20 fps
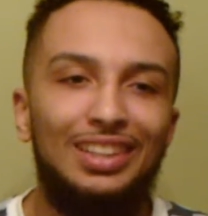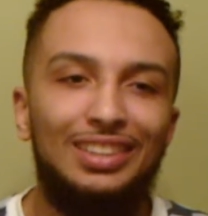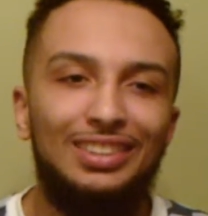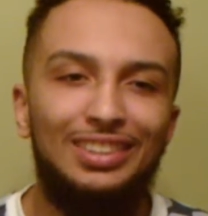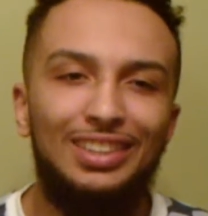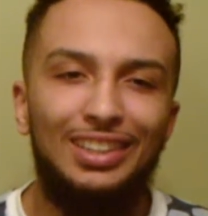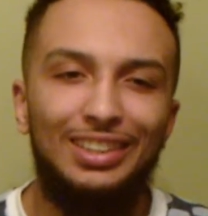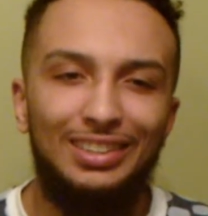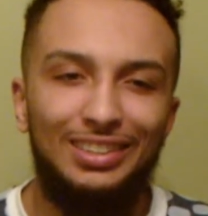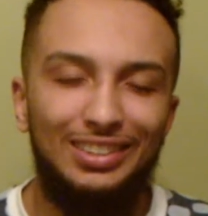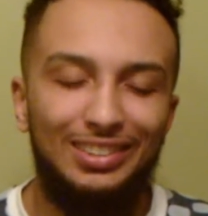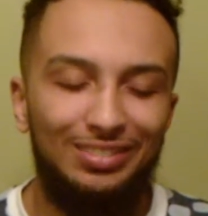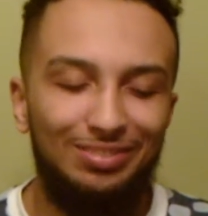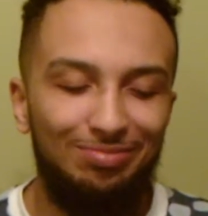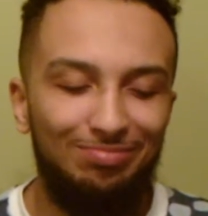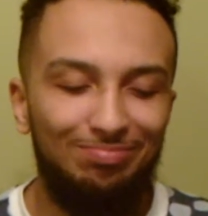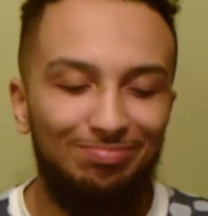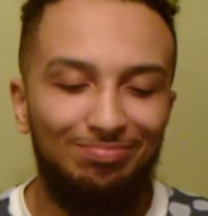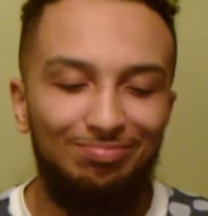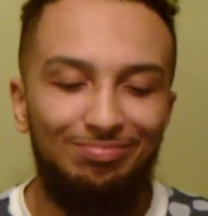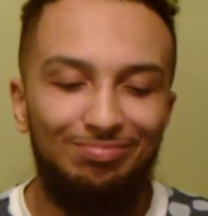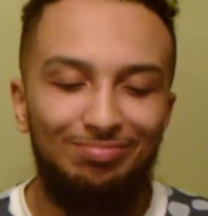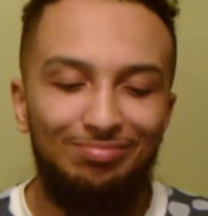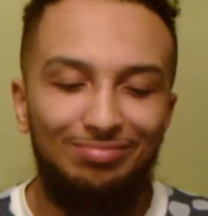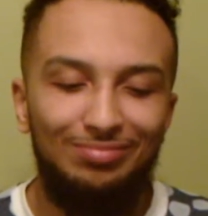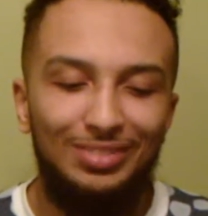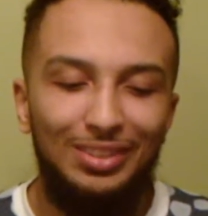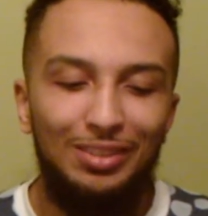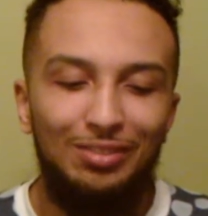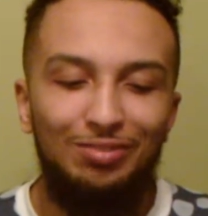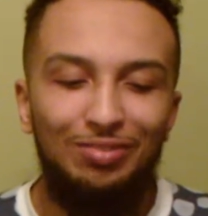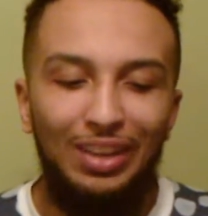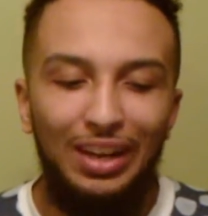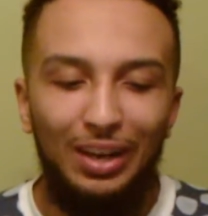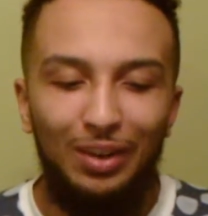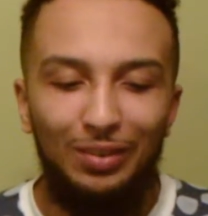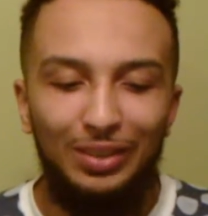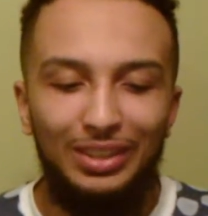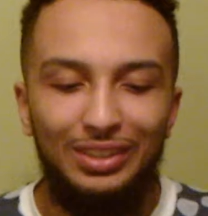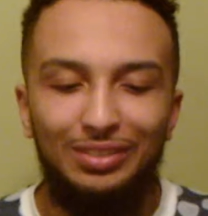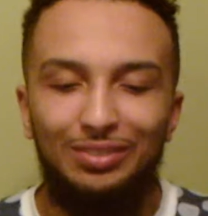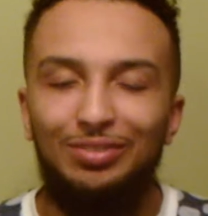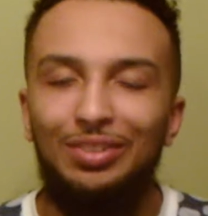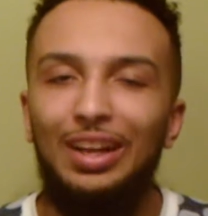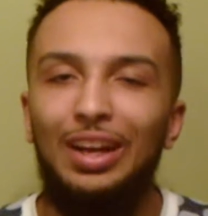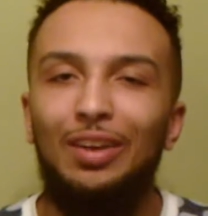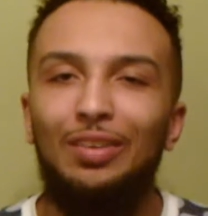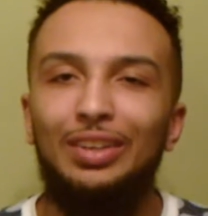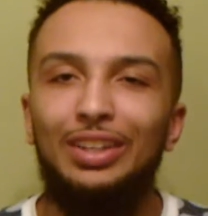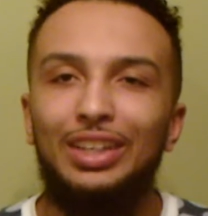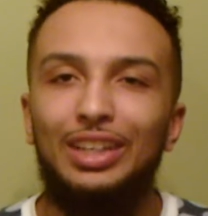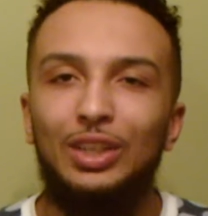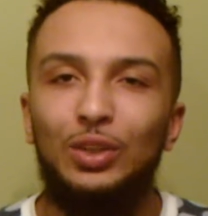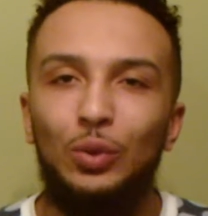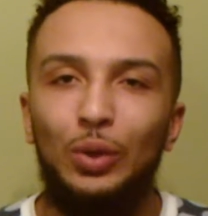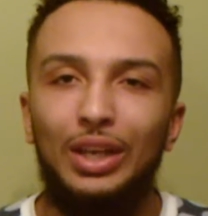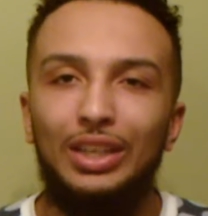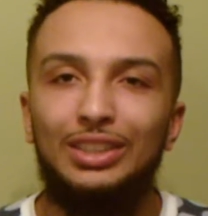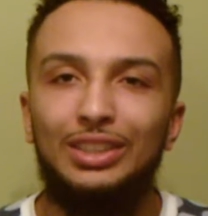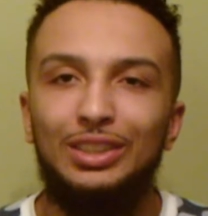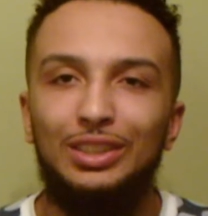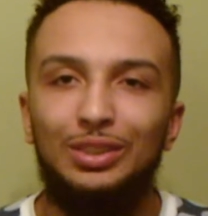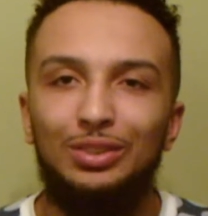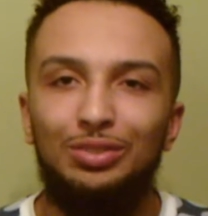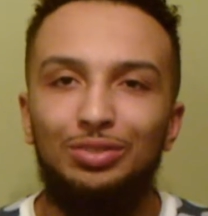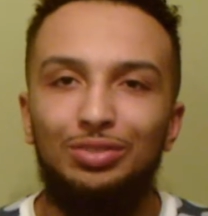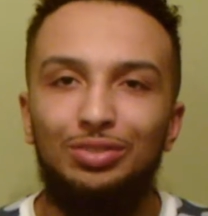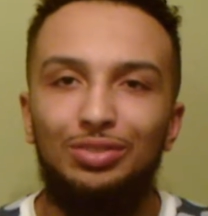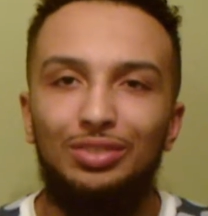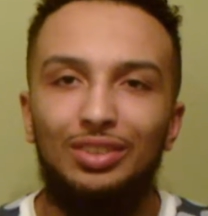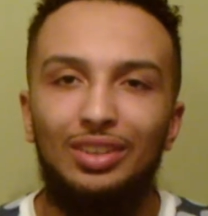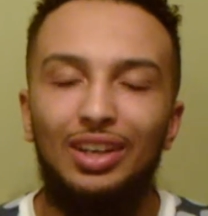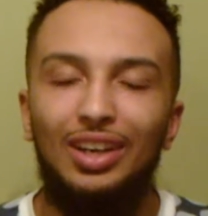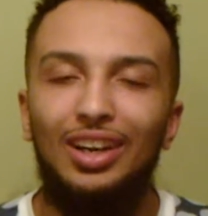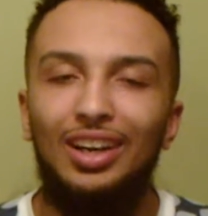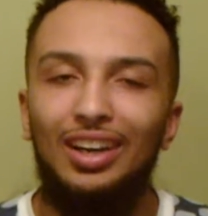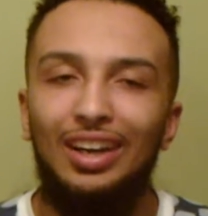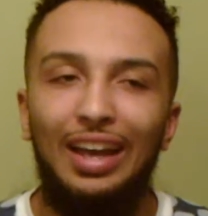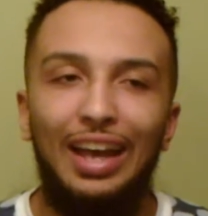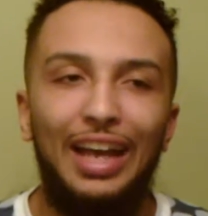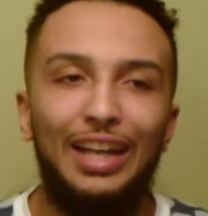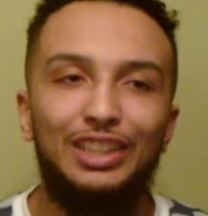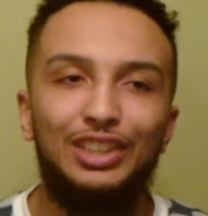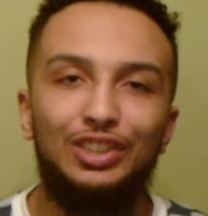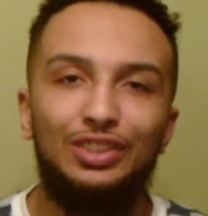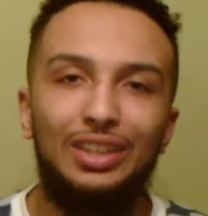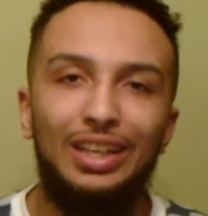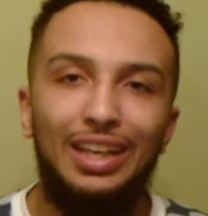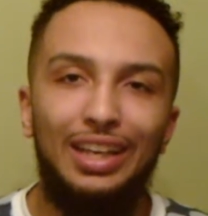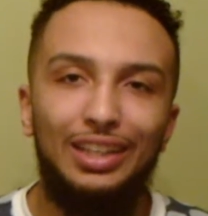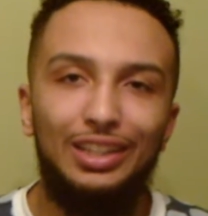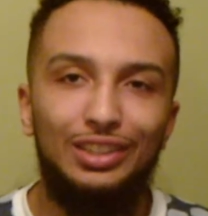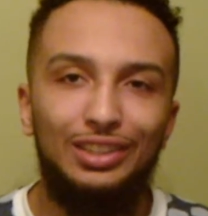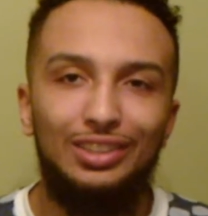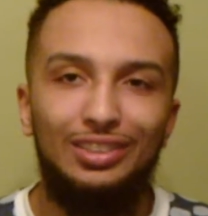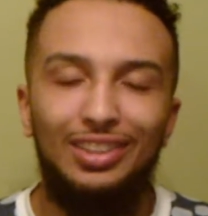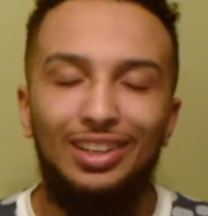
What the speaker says: Just very, very aggressive, at your head,